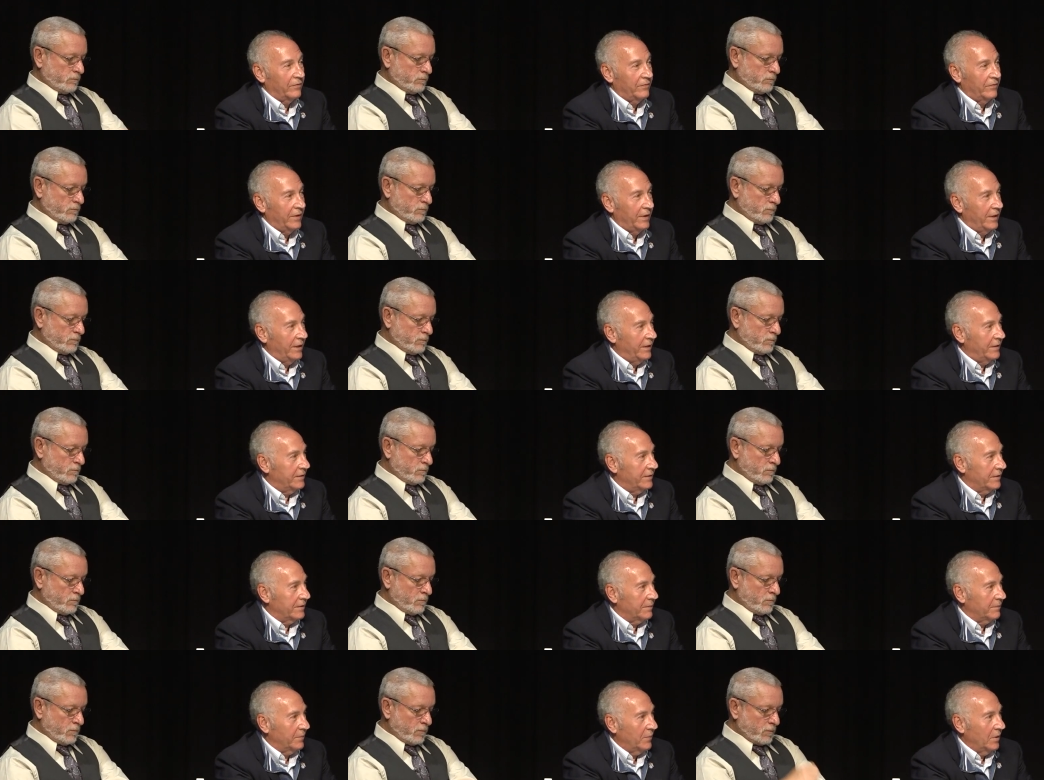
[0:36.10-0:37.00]

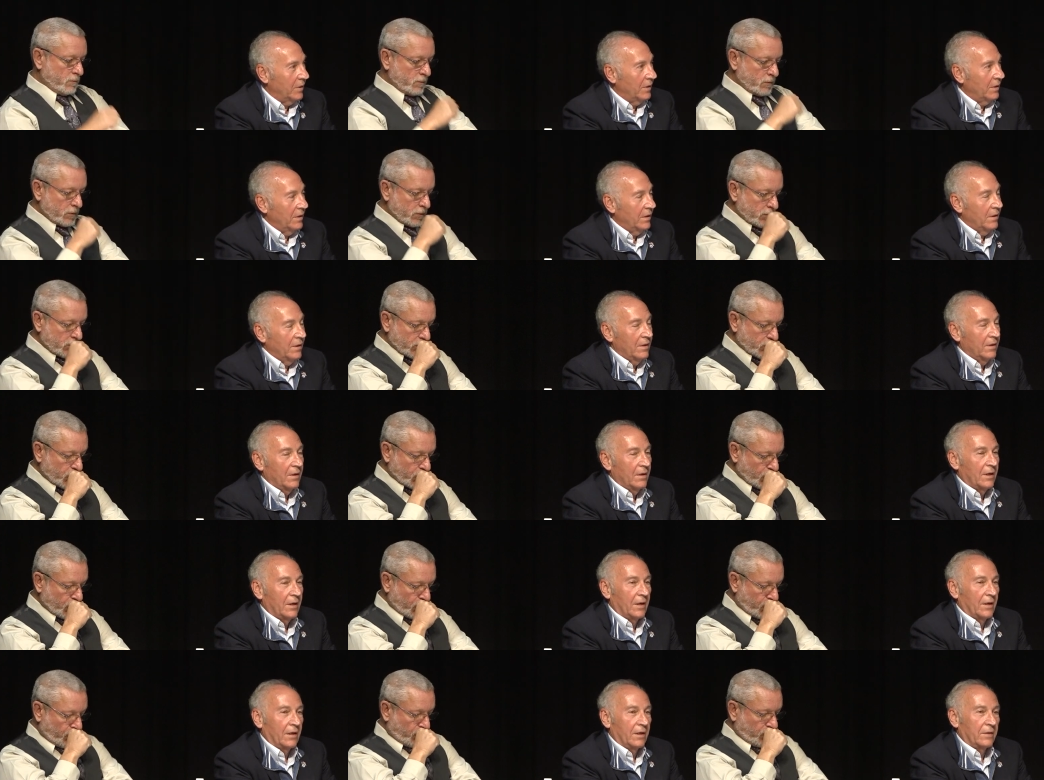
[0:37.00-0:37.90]
Speaker 1: financing.
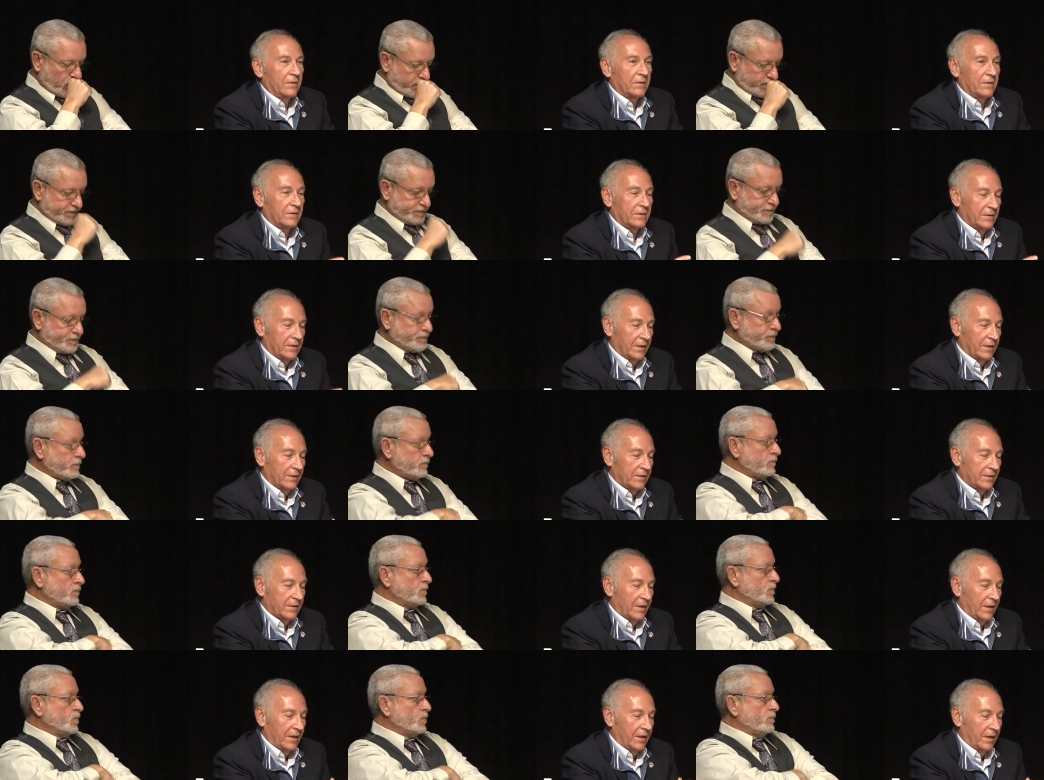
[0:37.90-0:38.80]
And it's a set
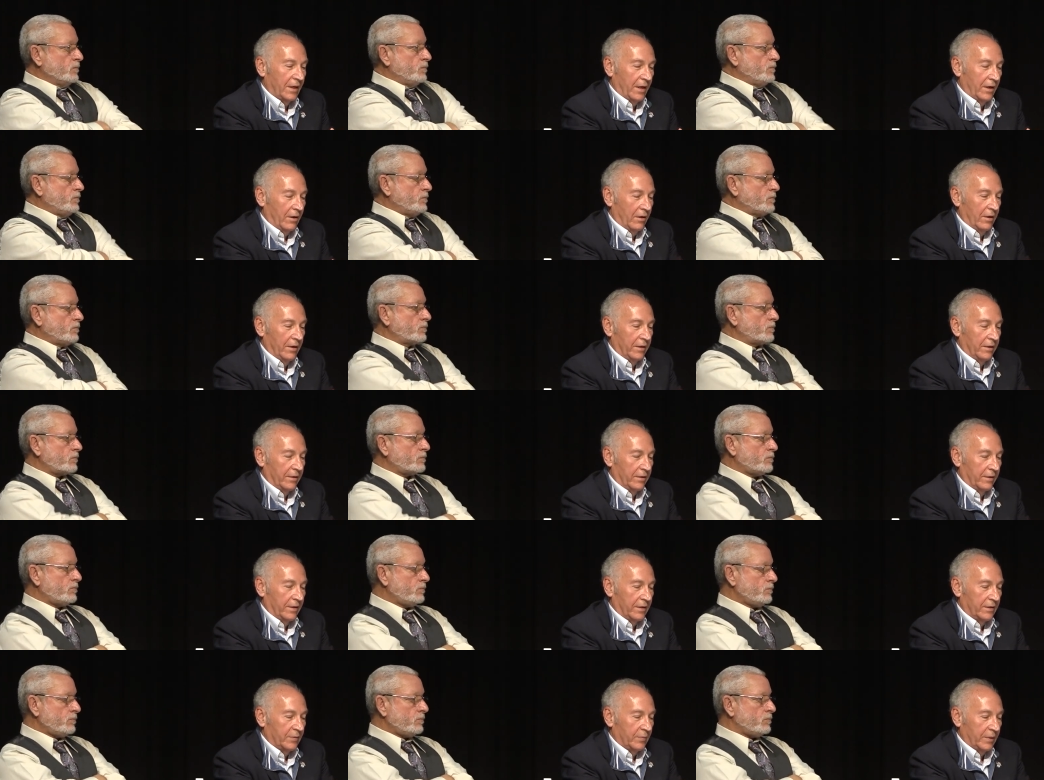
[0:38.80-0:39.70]
aside area
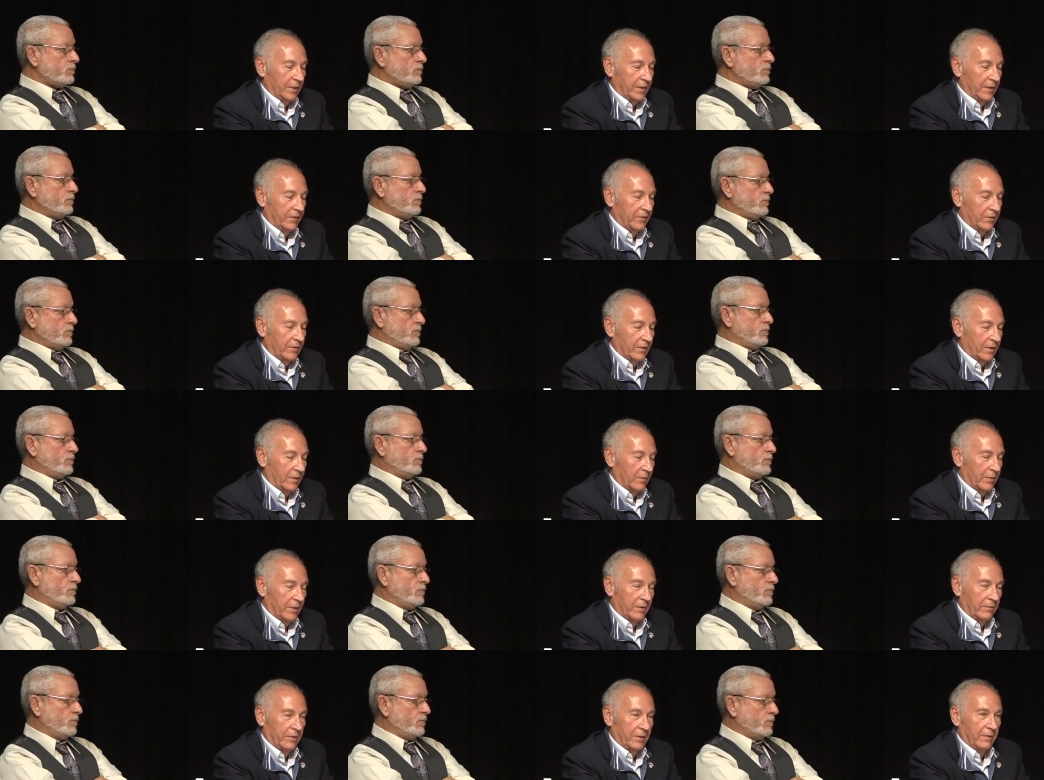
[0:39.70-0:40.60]
that has been
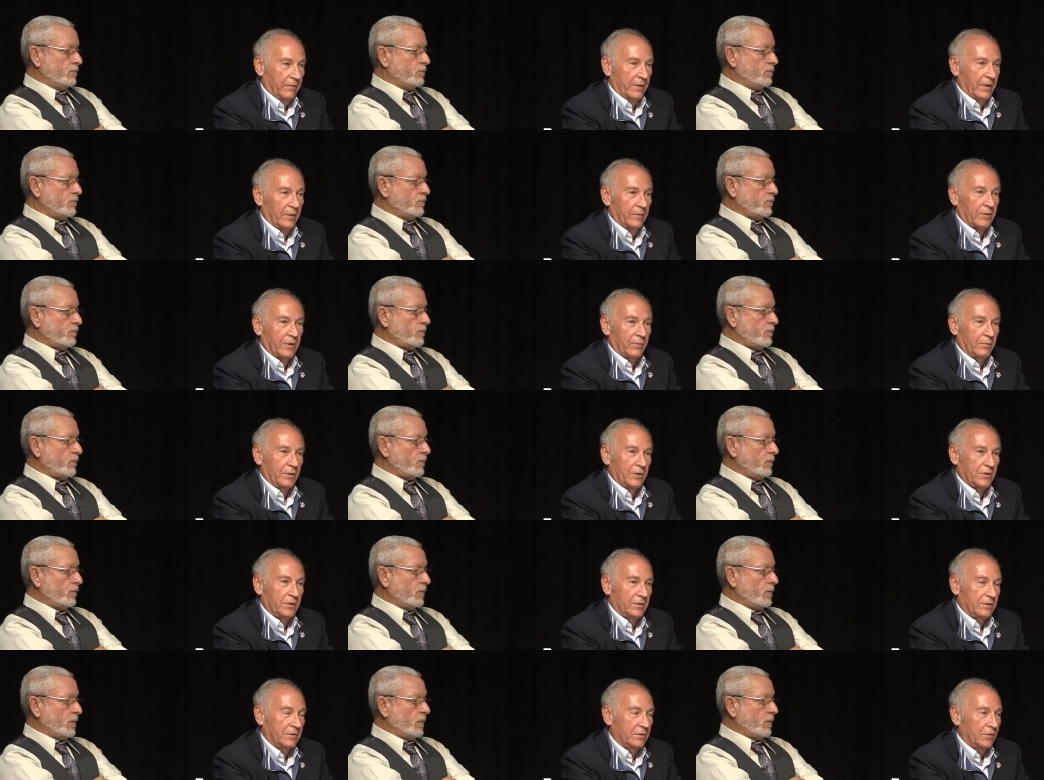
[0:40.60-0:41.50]
designated by the Redevelopment
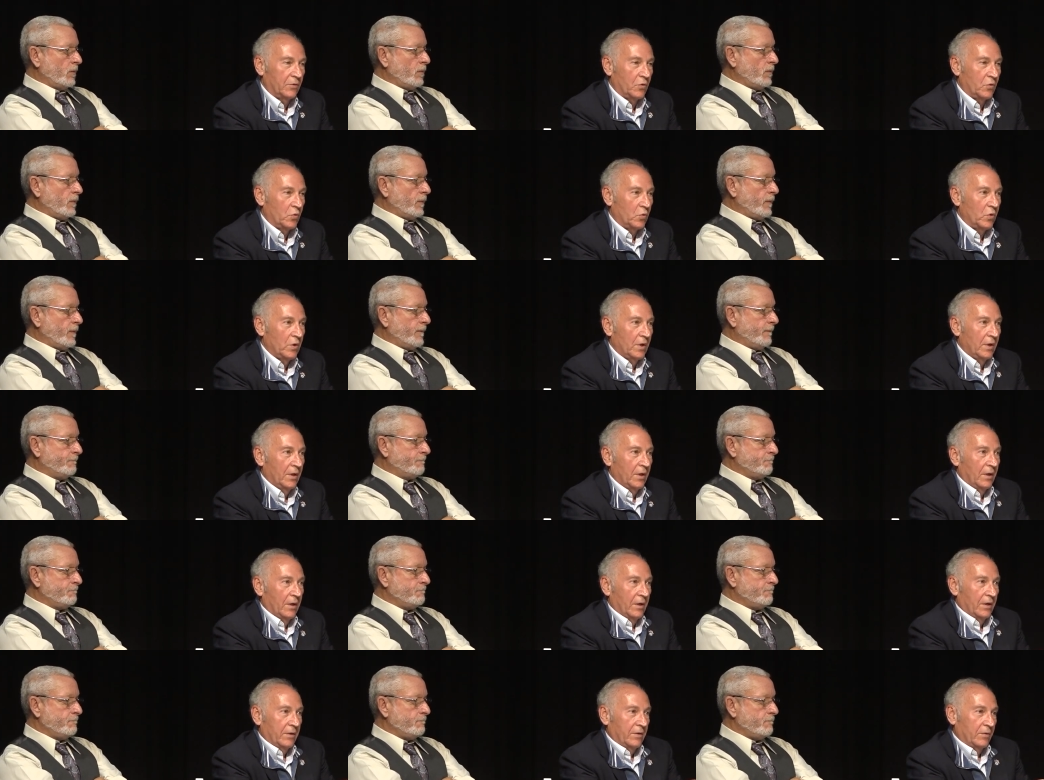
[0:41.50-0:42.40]
Commission to,
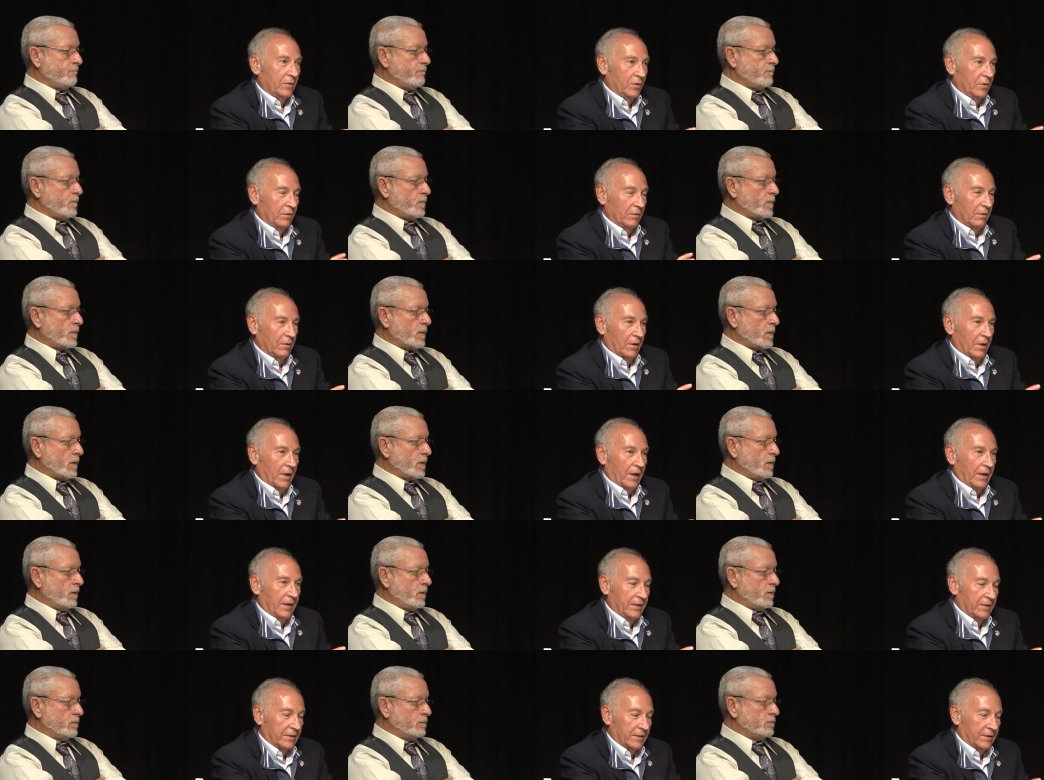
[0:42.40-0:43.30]
to
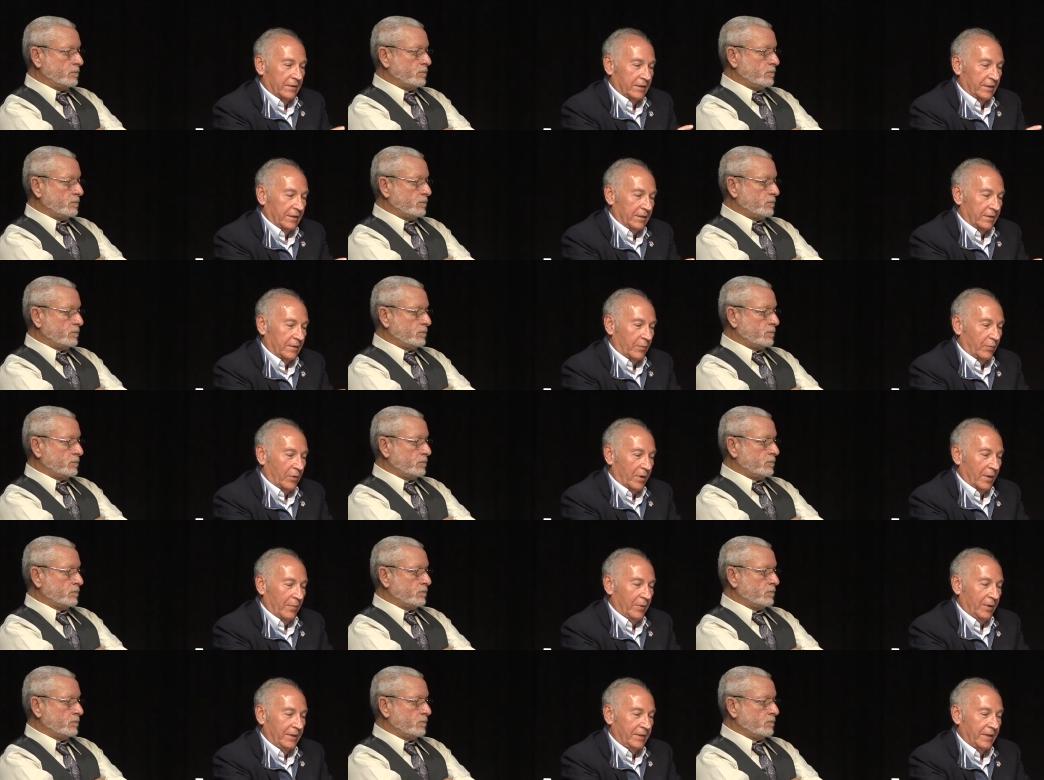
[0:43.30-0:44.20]
utilize the, the
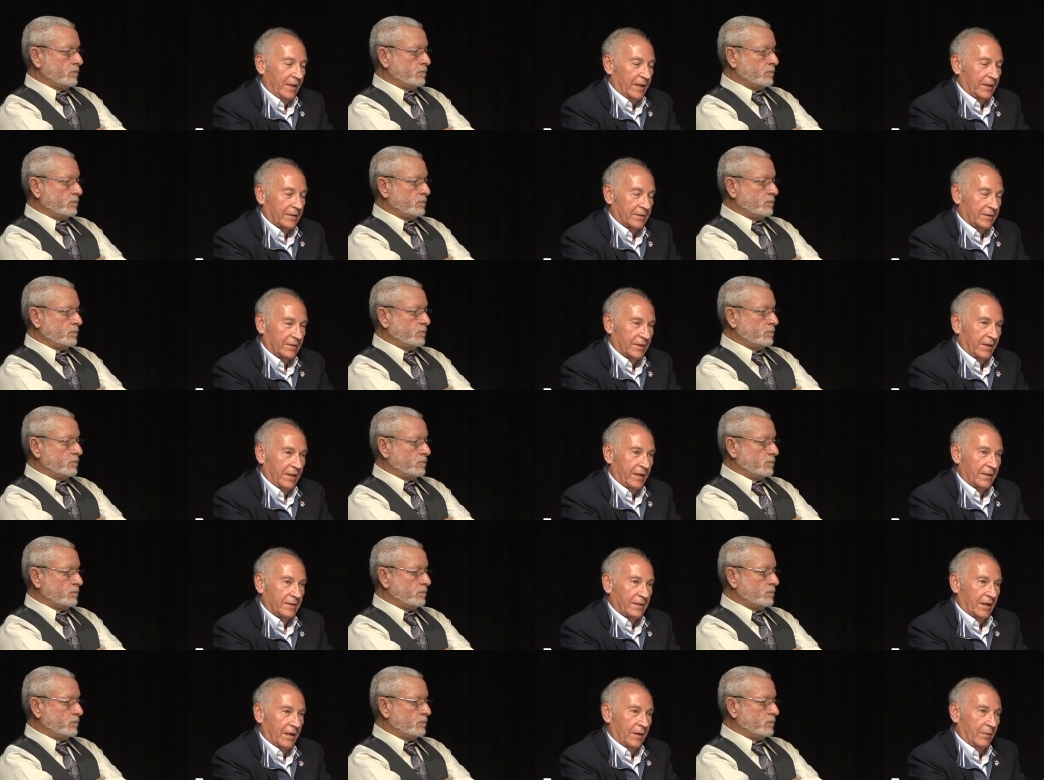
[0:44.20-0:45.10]
property taxes and
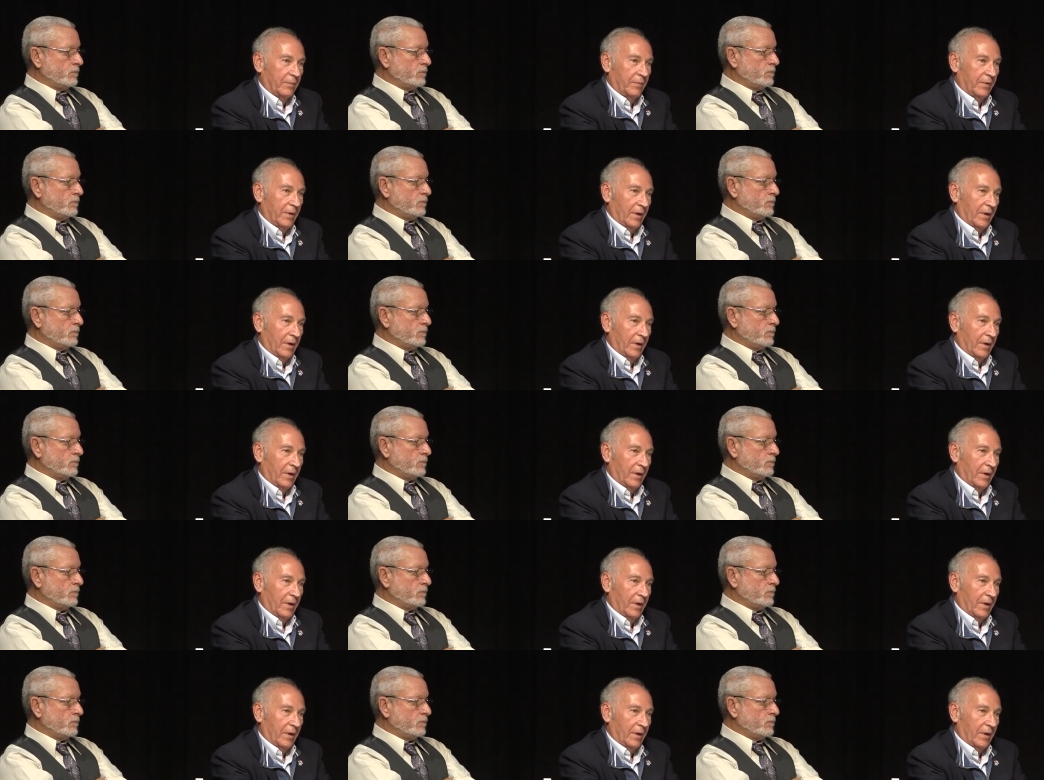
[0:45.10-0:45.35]
that type